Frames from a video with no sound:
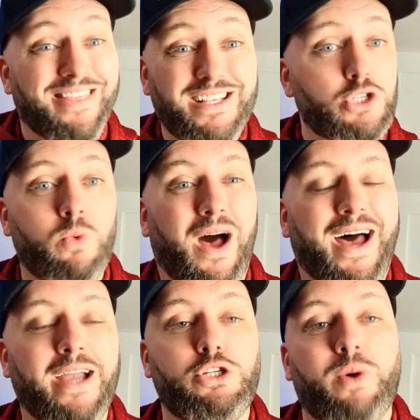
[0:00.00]
This is what
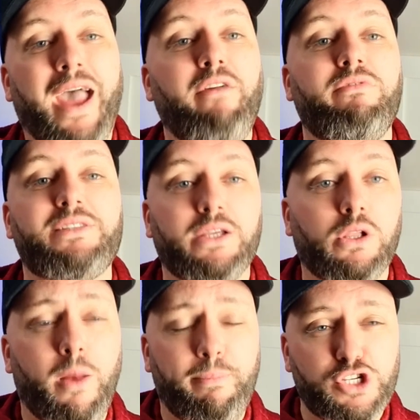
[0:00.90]
I do. Every
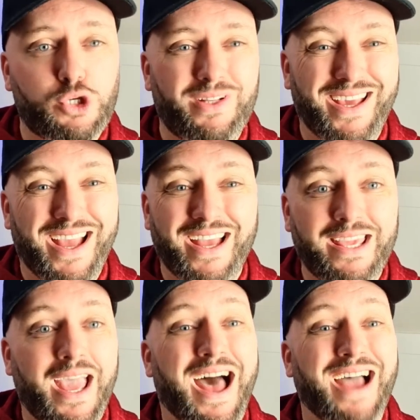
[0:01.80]
single opportunity
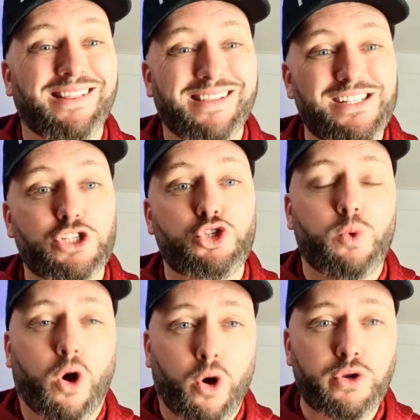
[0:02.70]
I get, I listen
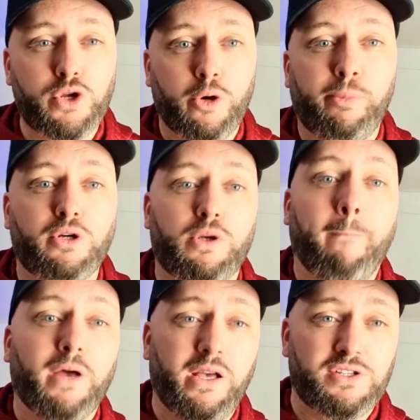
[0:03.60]
to audiobooks
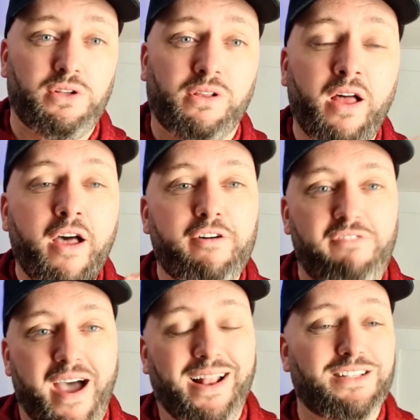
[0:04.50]
on personal
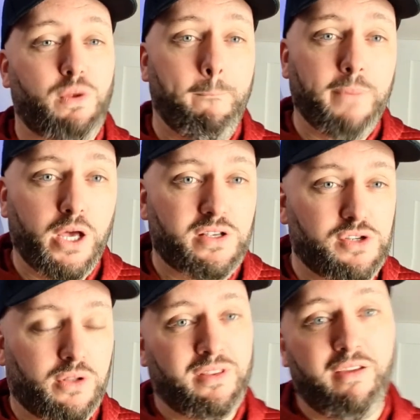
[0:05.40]
finance, on
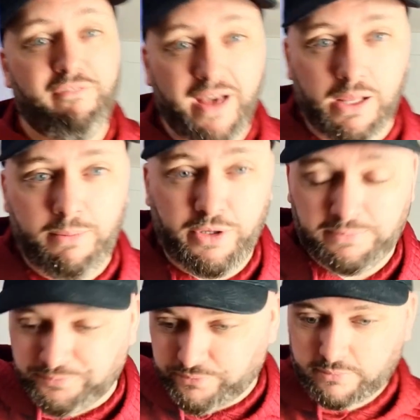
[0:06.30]
personal development.